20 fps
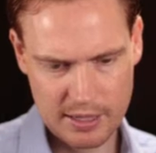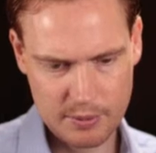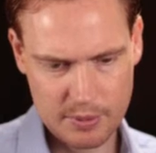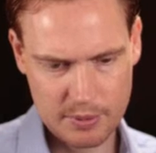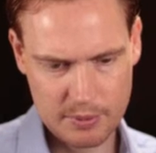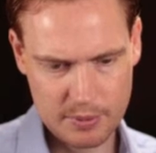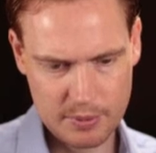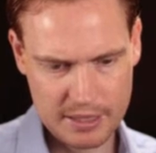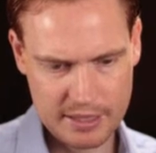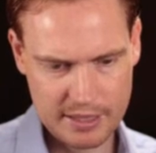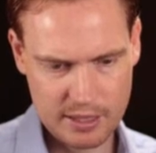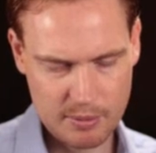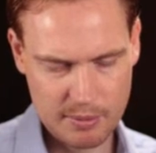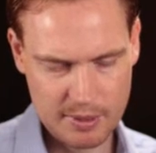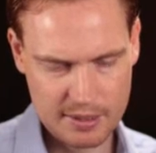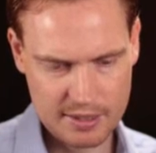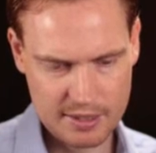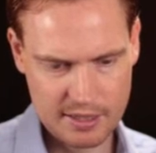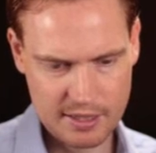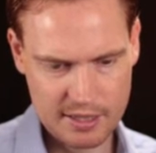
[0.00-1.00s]
we care
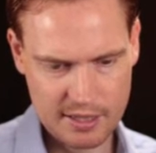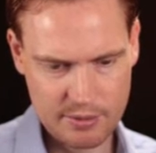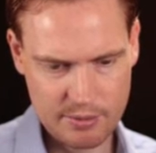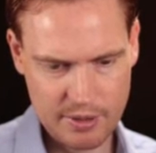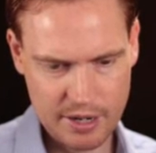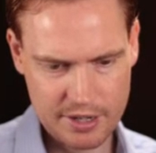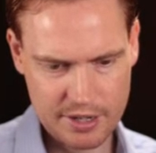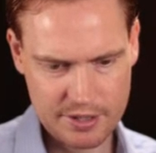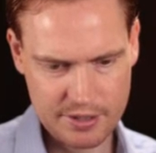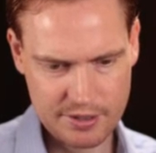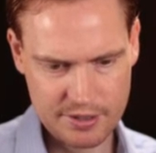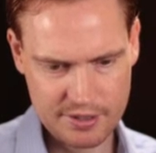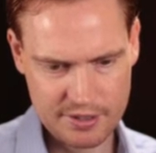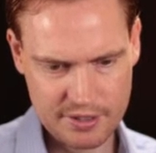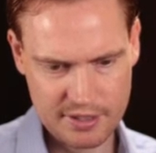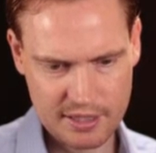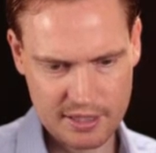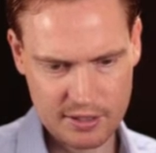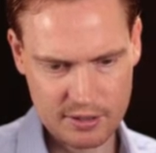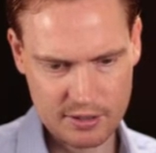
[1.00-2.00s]
about the key ratios.
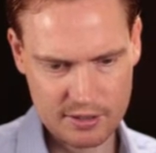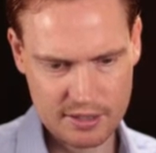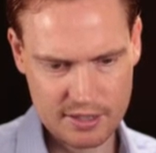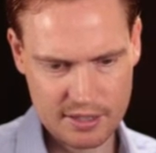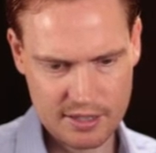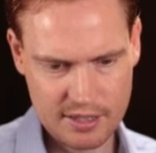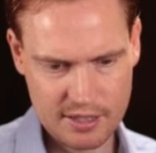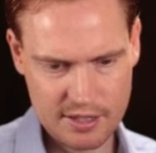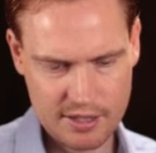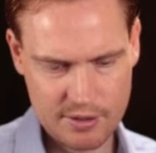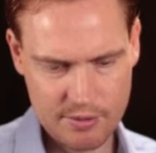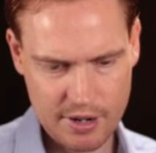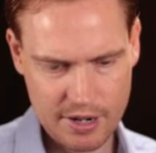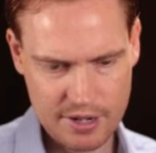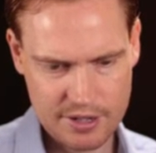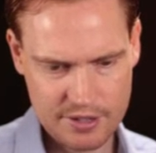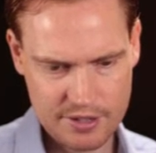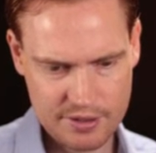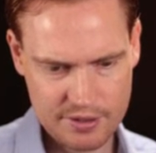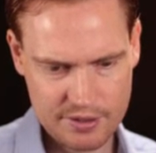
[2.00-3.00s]
Just click on the key
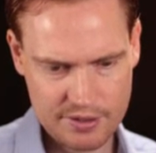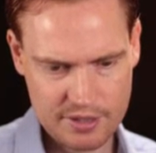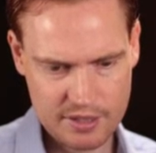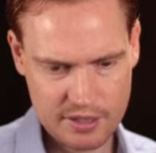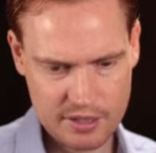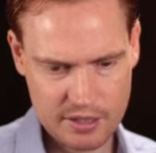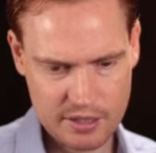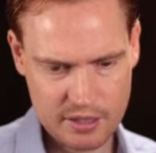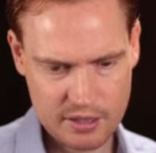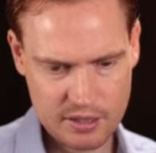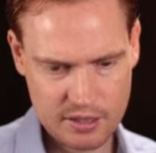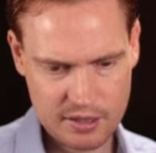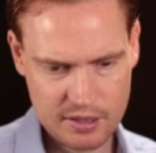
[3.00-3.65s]
ratios here.